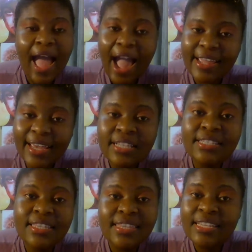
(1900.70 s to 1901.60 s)

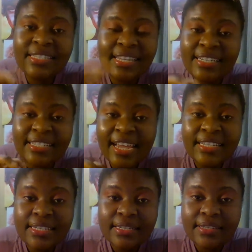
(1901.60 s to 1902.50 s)
against these
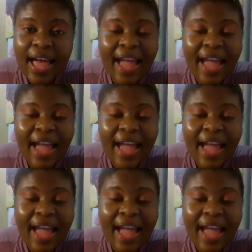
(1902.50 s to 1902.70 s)
dictators,